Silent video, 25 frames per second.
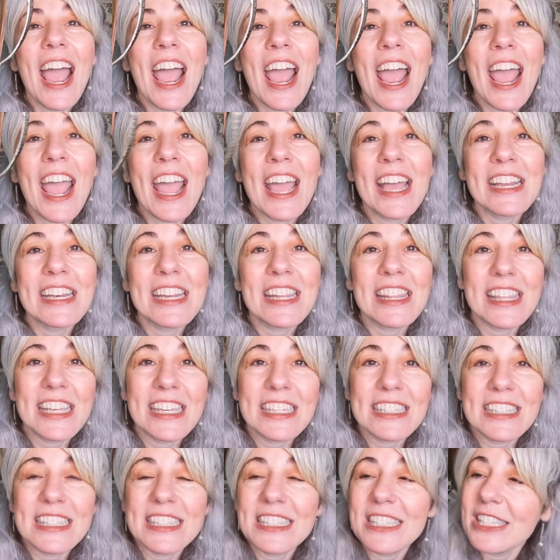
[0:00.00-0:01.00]
And
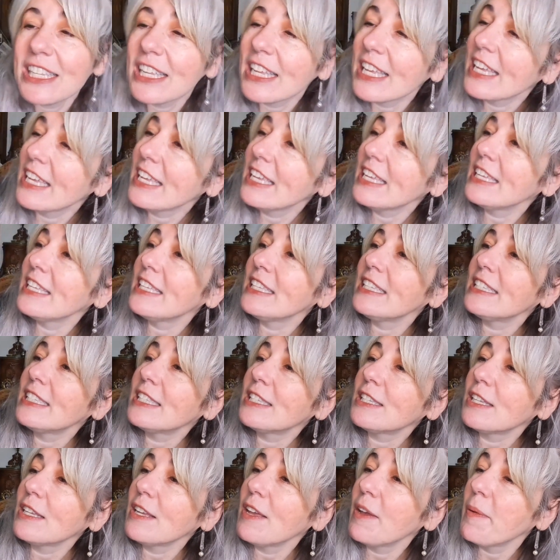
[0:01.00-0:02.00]
this
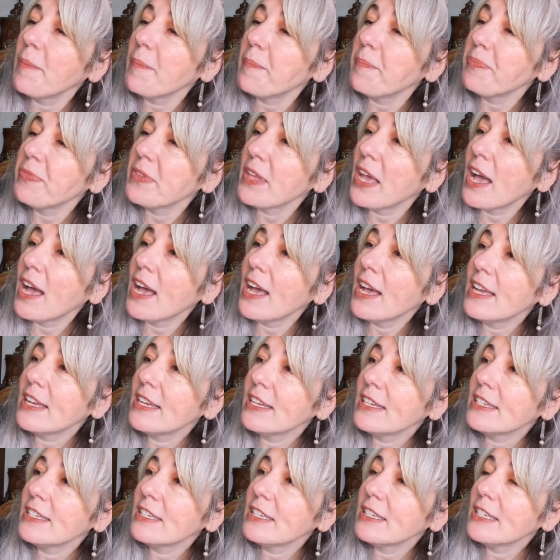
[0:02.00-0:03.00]
is
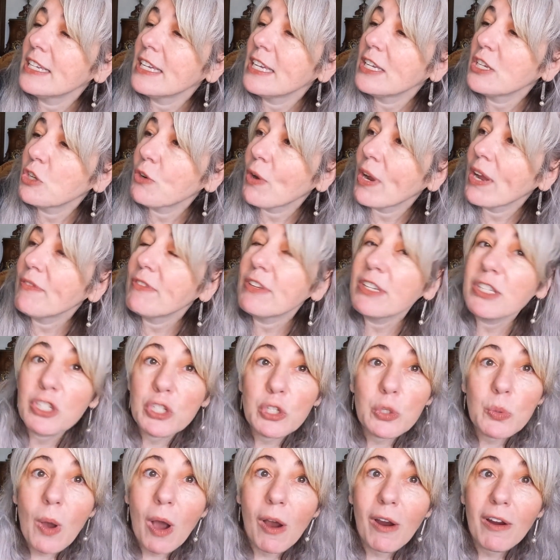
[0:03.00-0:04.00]
engraved
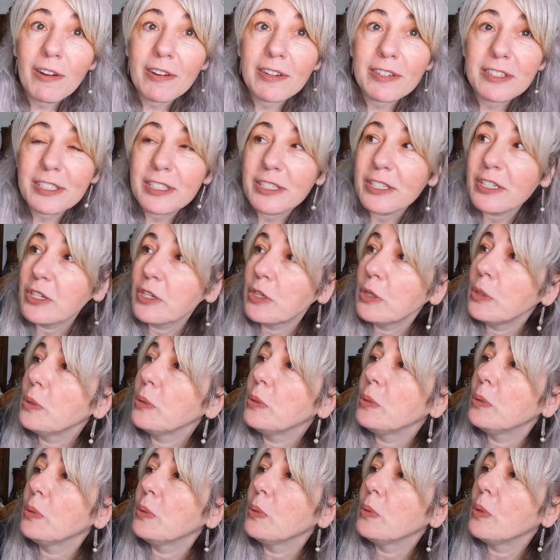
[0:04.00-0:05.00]
to Art,
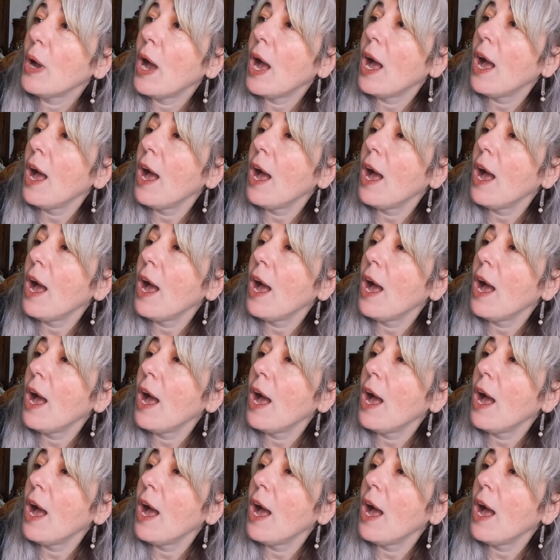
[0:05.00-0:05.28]
who